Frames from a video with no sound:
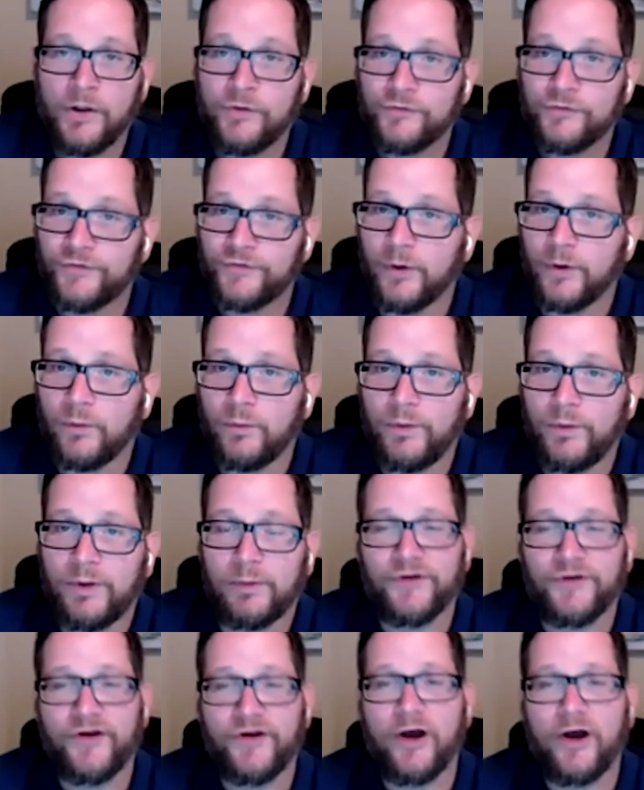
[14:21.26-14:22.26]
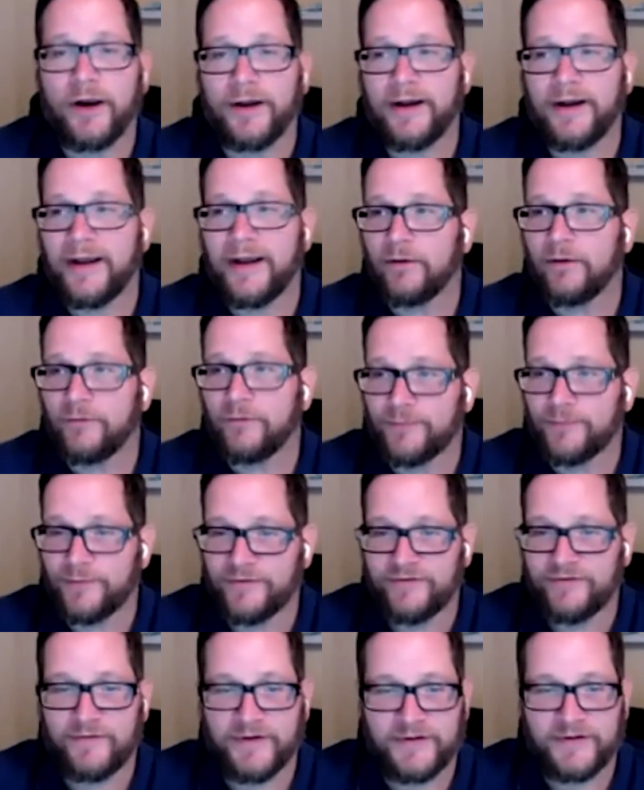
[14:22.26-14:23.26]
So we will talk now
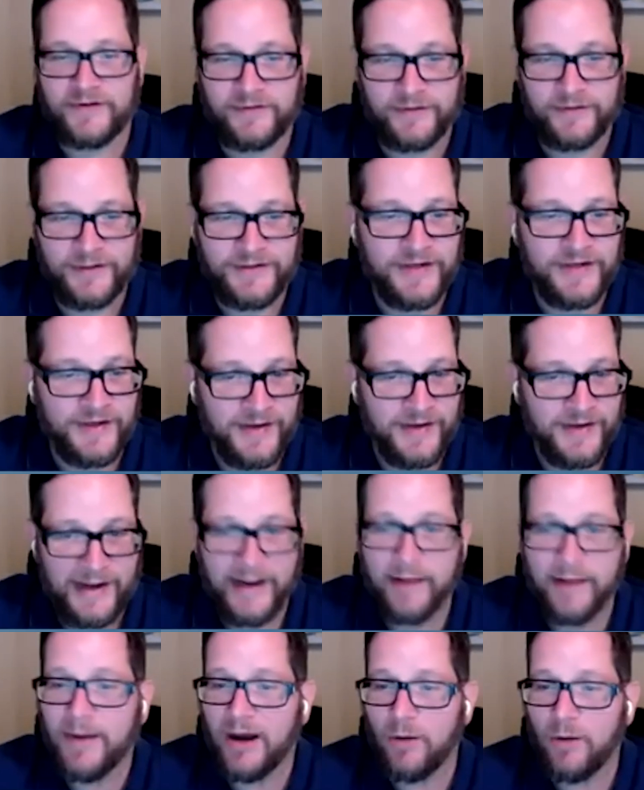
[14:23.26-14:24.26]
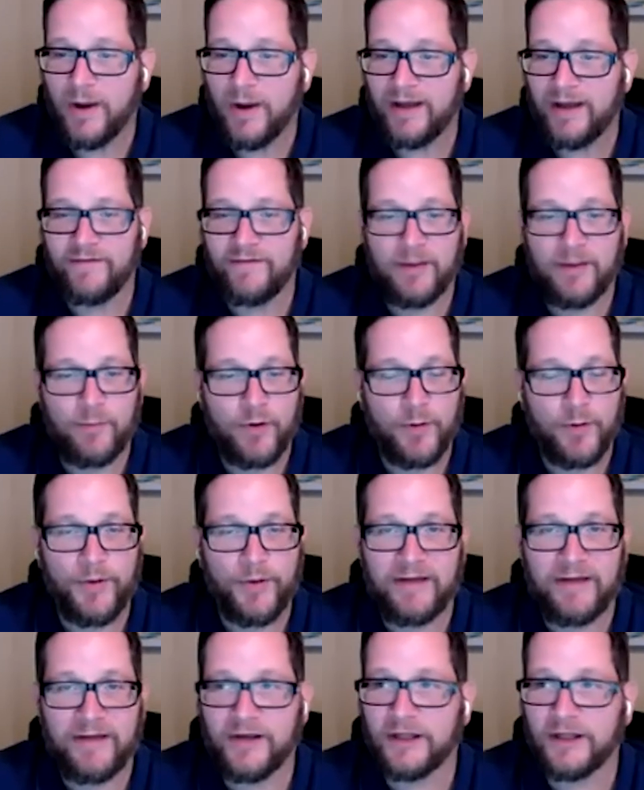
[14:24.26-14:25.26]
specifically today about why VMware
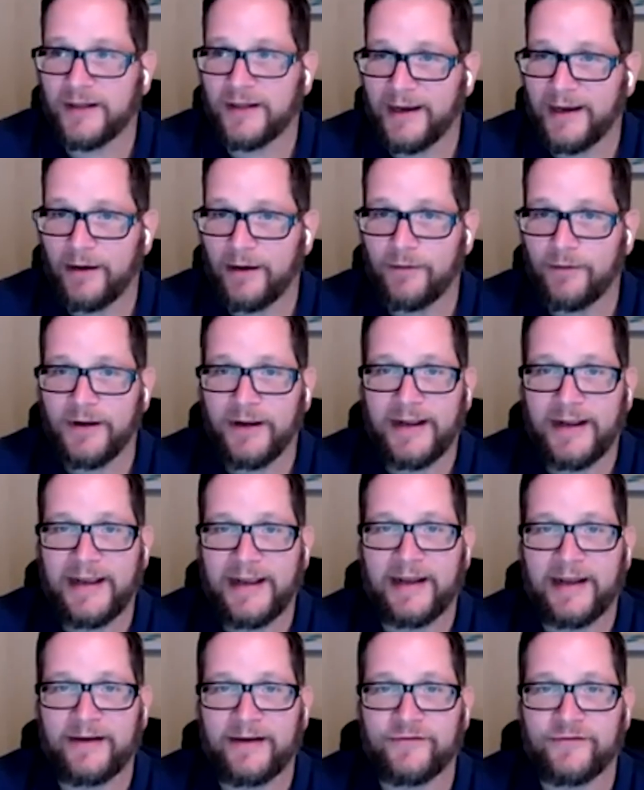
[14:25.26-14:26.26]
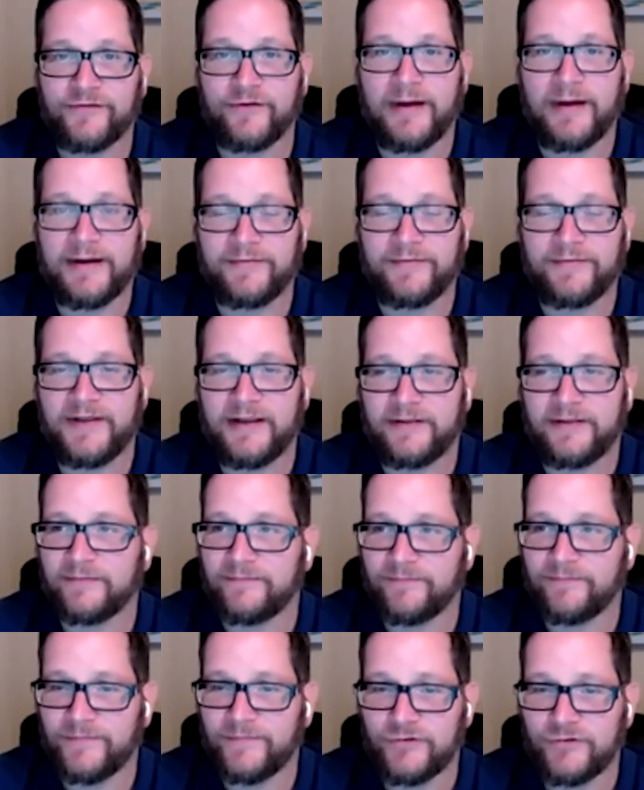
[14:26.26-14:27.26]
Private Cloud. And so I think
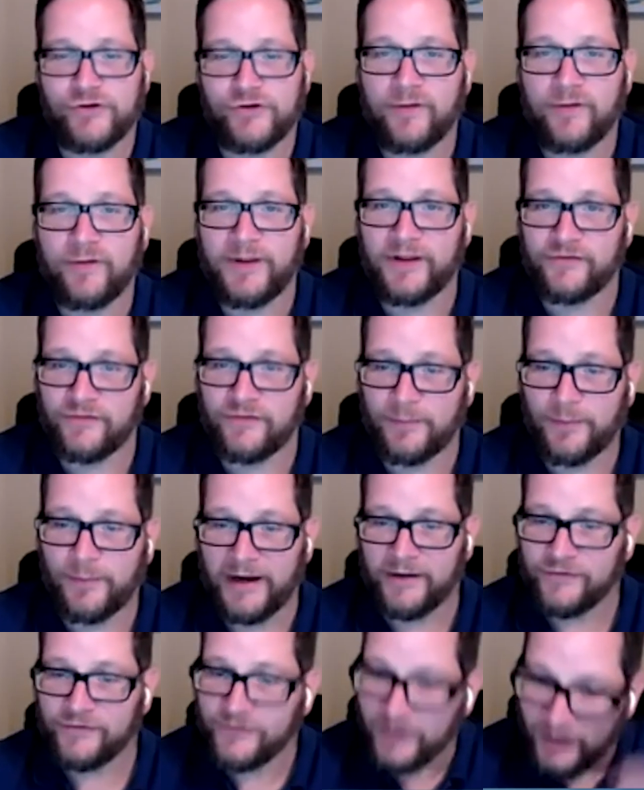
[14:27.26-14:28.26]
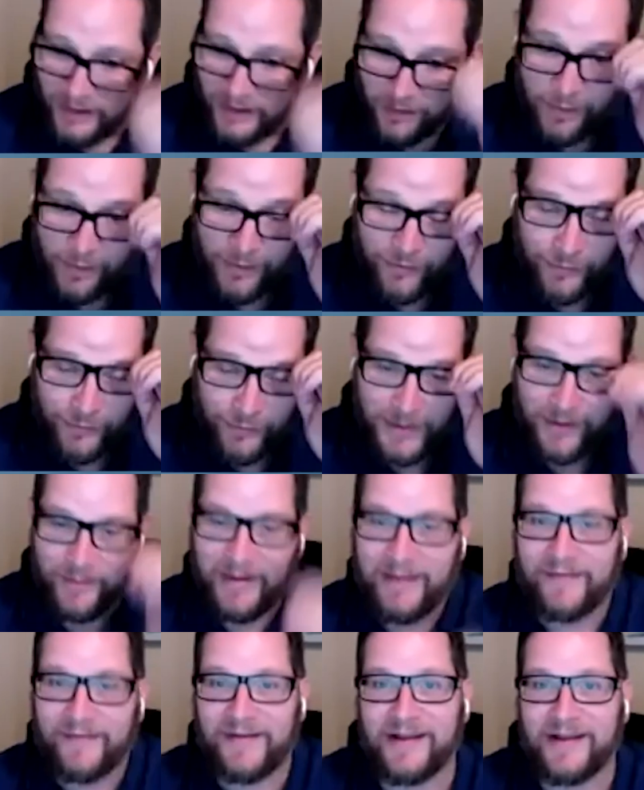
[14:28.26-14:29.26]
this shouldn't be a surprise to anyone who's been
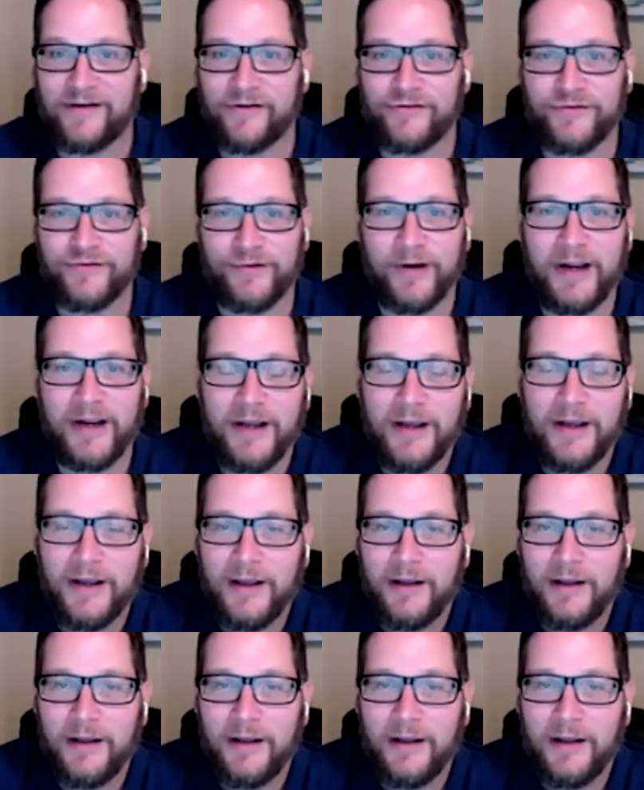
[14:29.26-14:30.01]
around the industry.